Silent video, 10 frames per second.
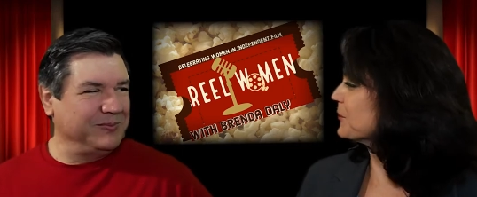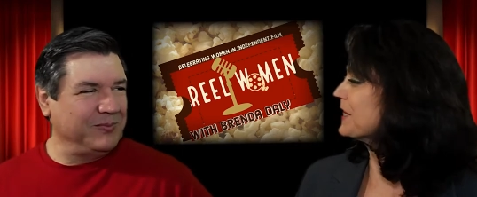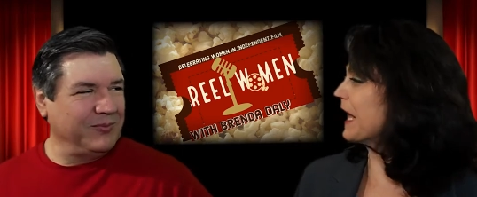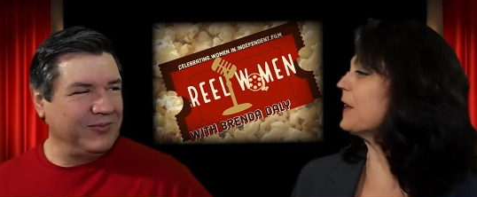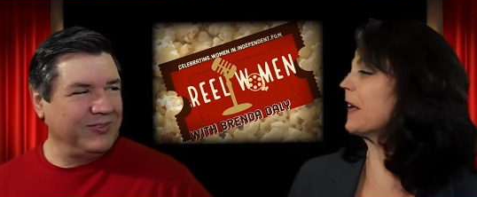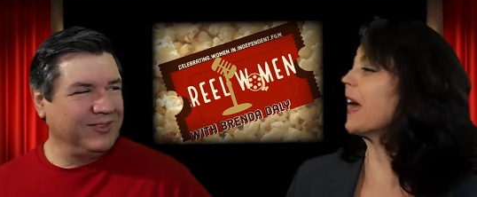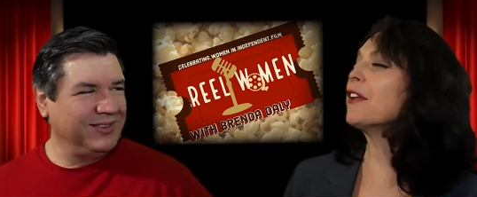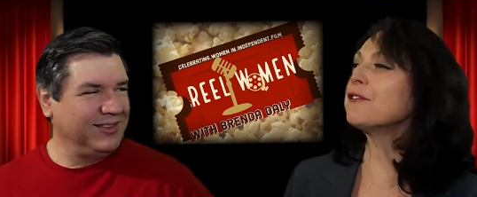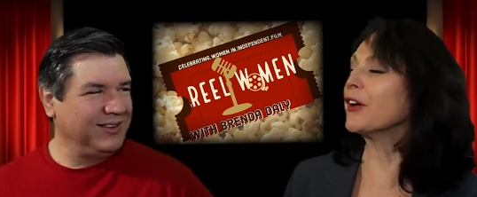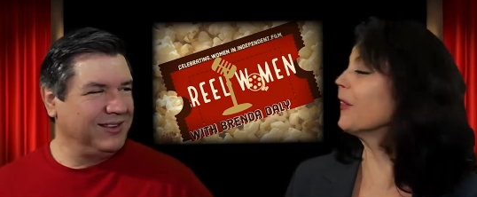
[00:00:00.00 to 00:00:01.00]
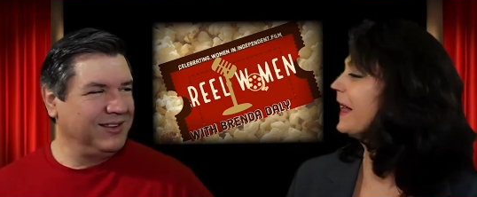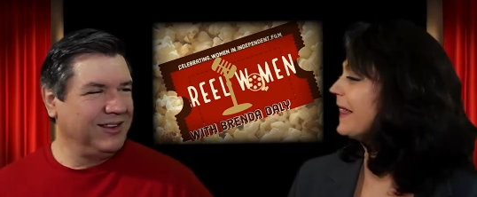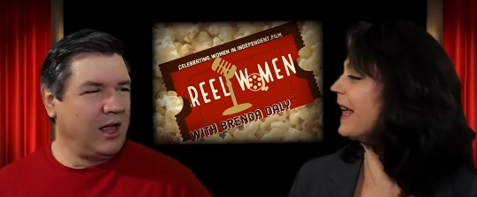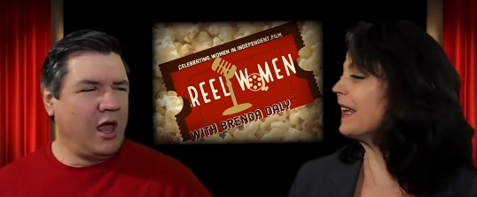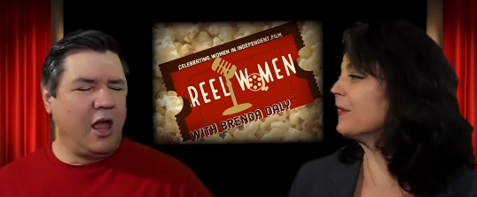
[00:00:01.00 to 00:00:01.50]
Speaker 1: it? It kind of felt
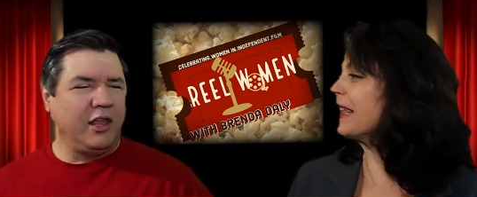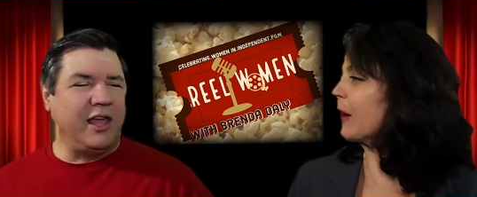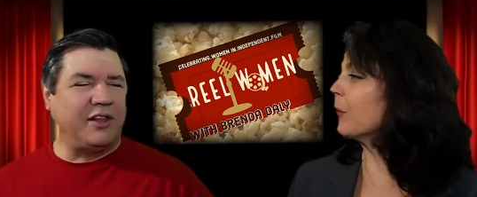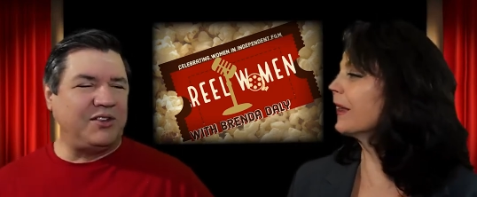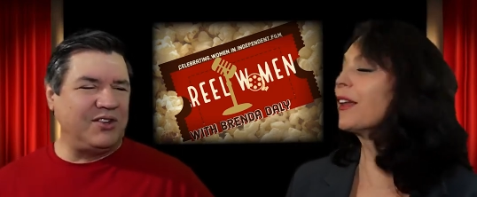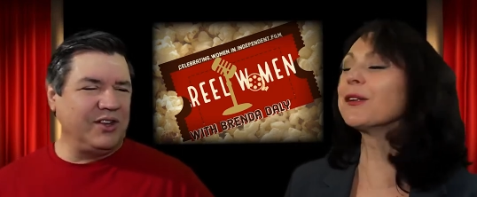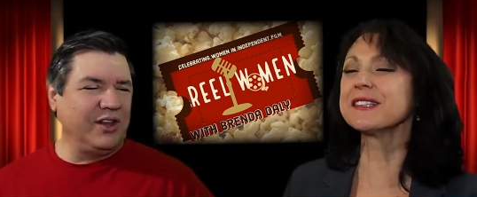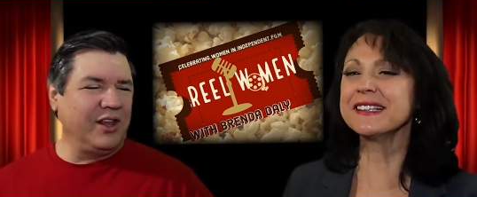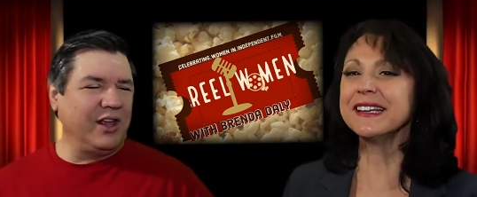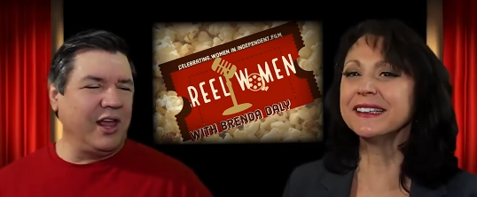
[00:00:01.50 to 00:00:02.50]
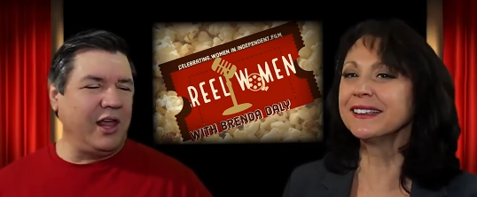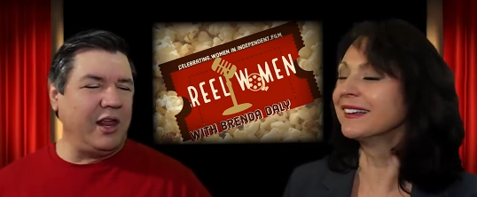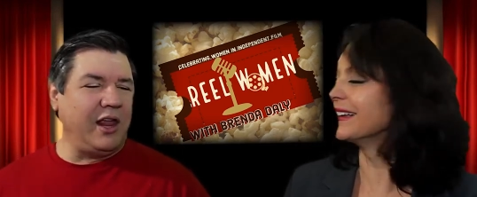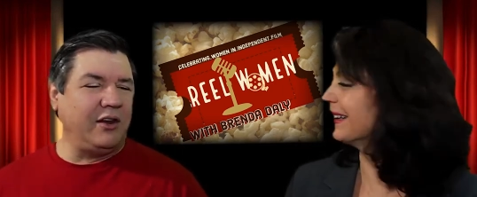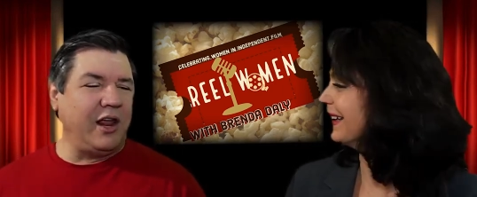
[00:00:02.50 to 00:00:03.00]
like that, even that yes. one little scene.
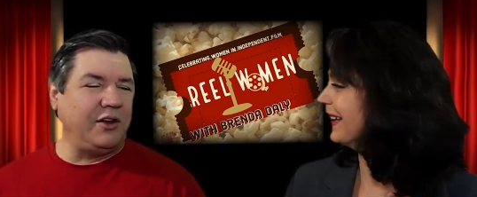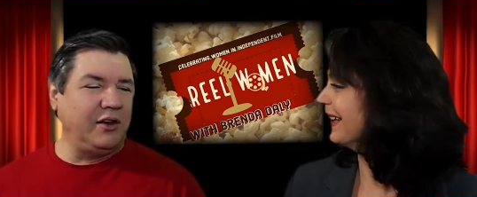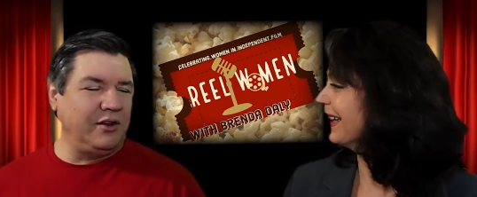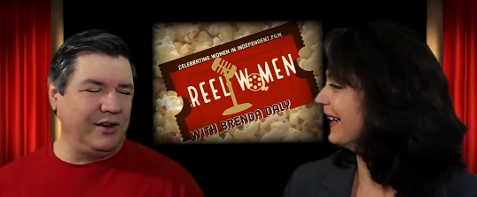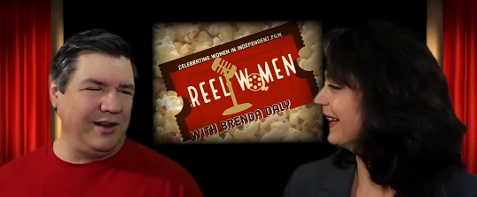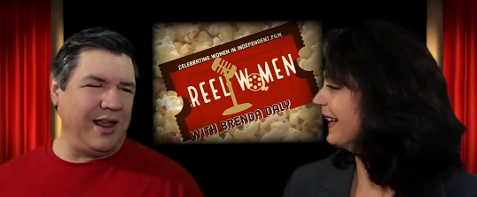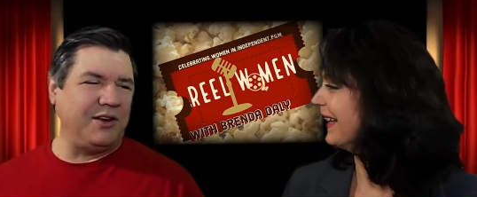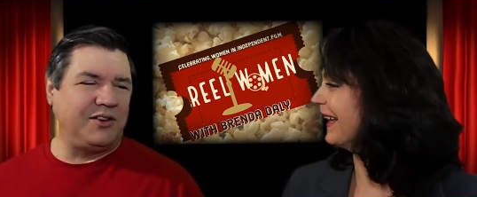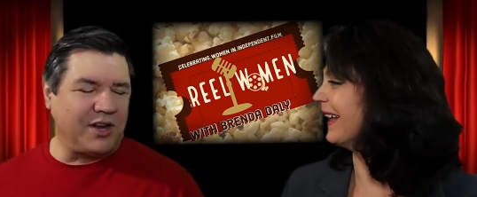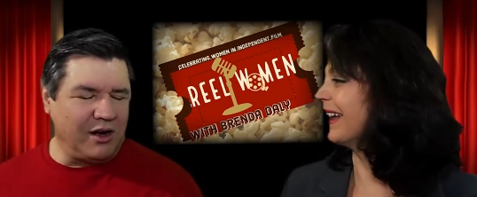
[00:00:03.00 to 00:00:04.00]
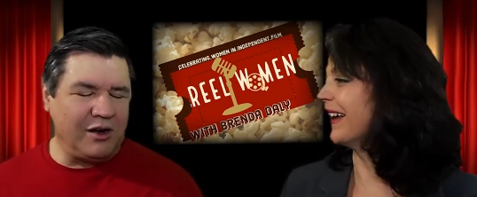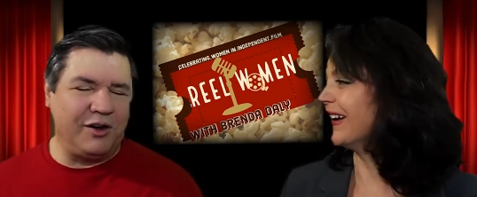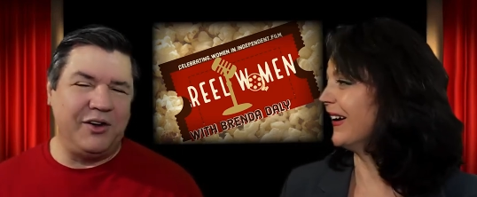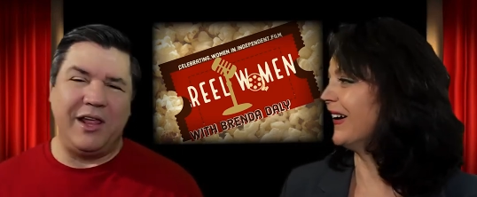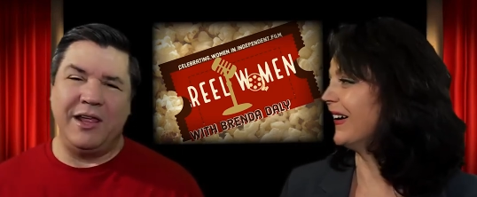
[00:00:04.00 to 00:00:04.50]
Speaker 2: It it it, it
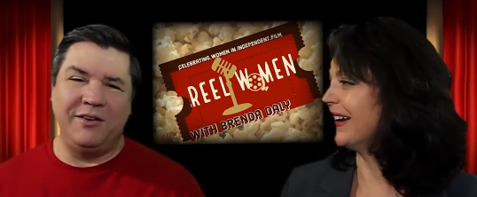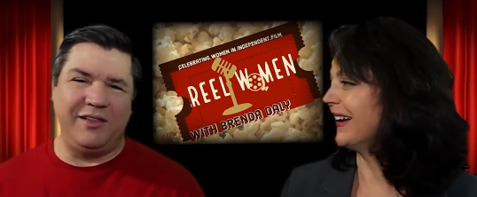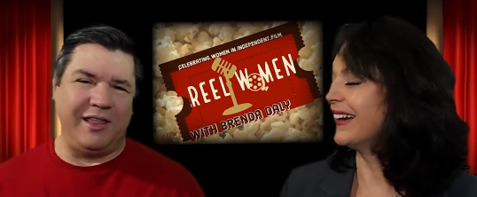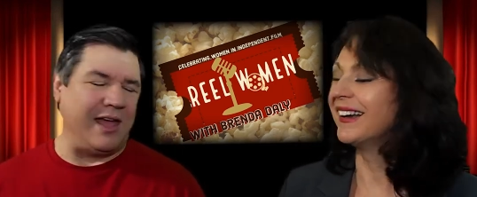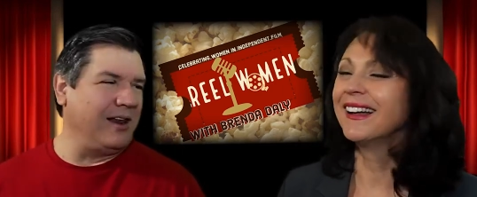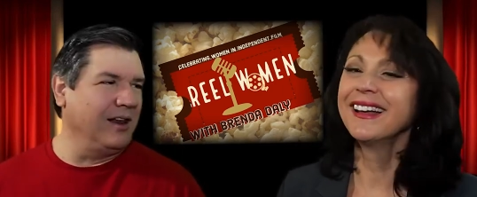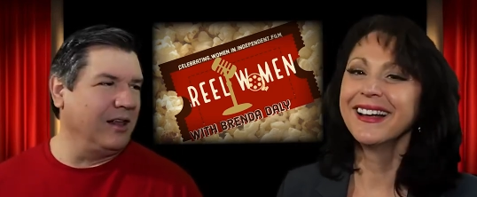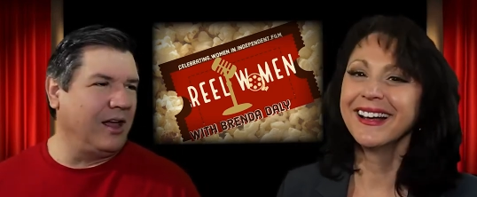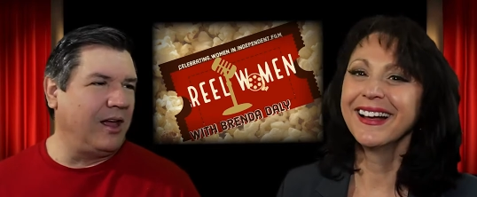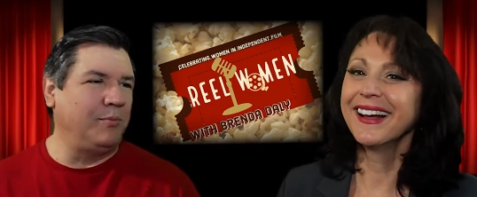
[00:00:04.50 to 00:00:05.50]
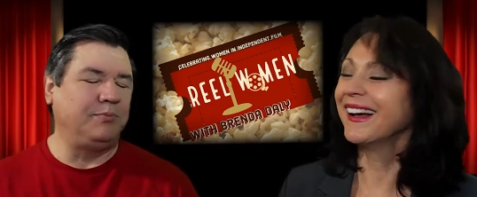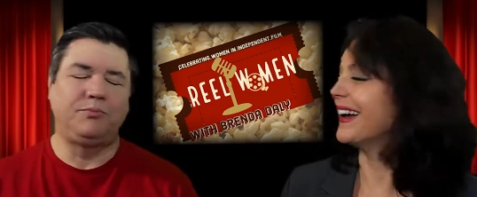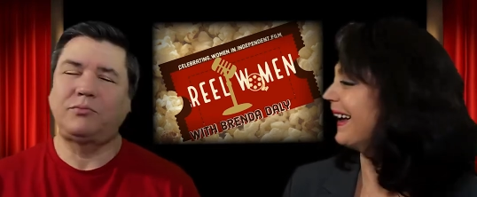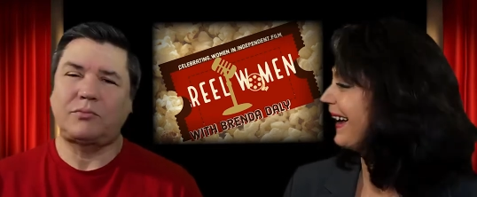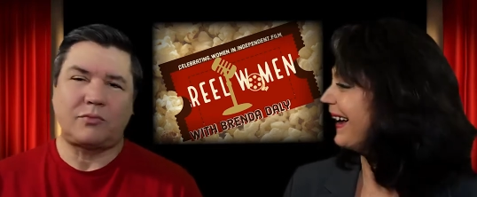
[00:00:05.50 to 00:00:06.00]
turned into that. Um,
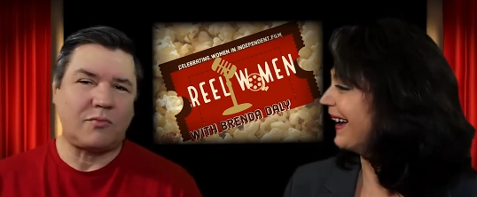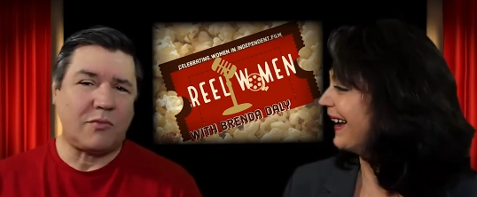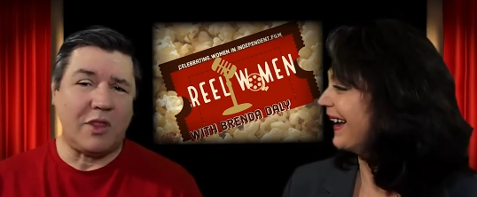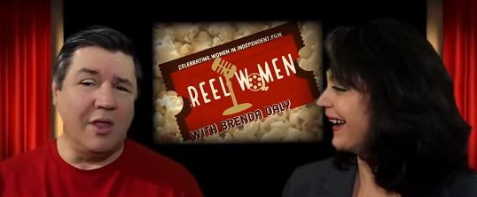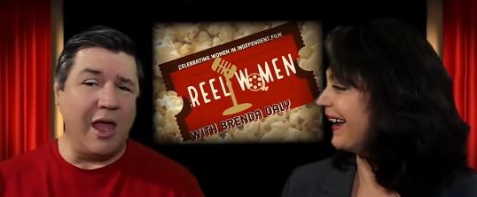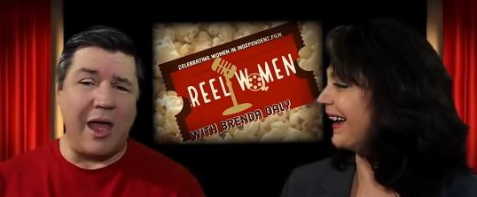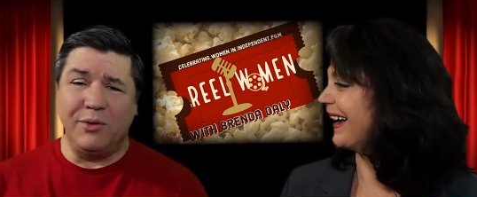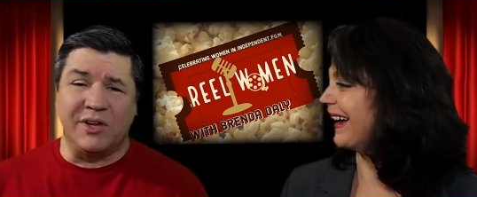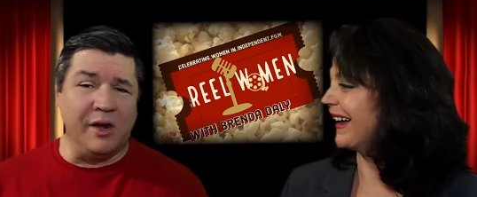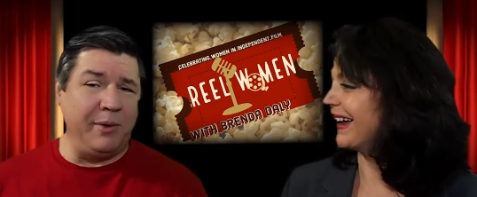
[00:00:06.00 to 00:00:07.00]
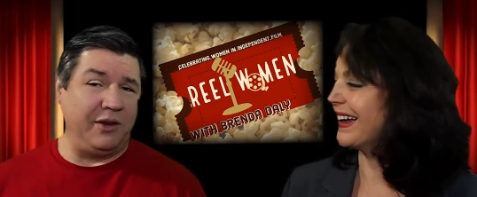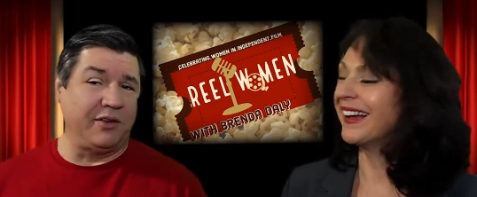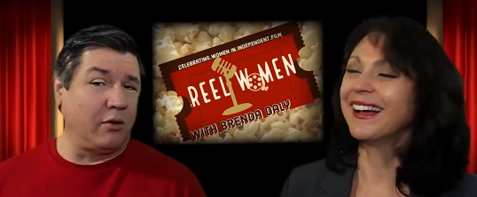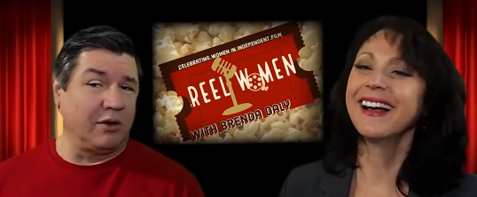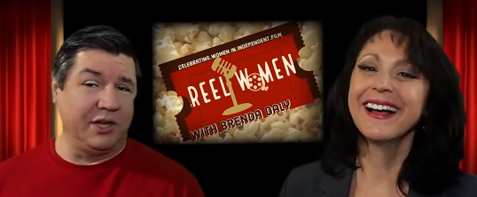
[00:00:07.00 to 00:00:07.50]
I was going to be
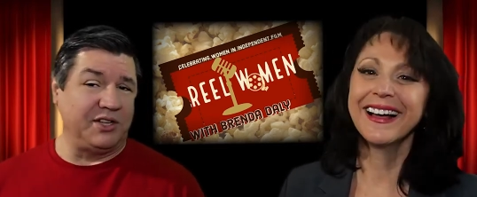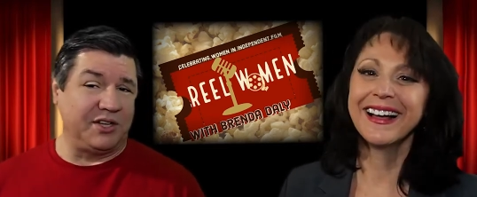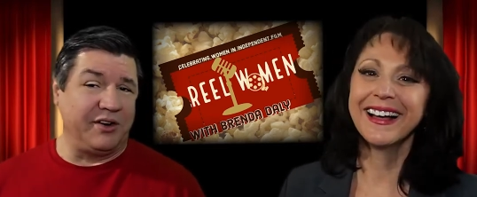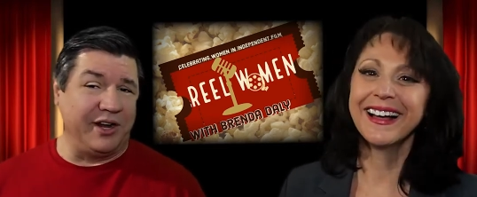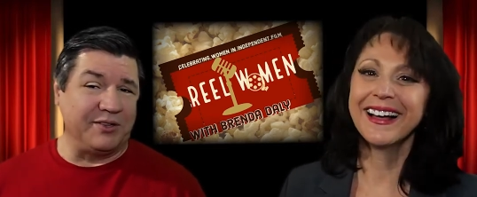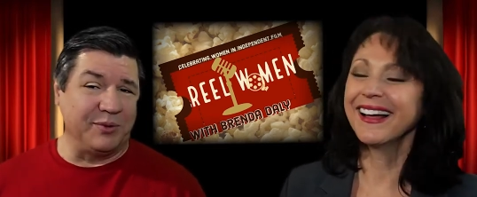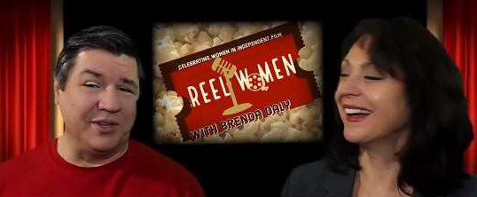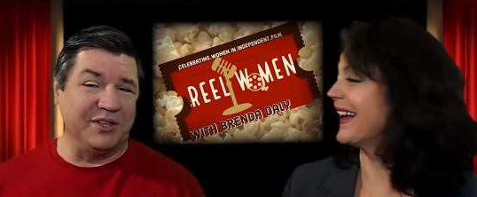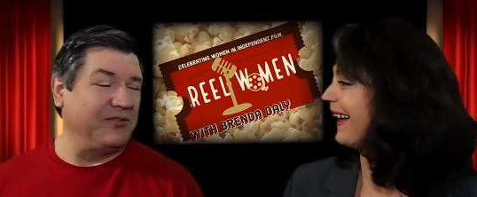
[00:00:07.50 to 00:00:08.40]
totally serious with this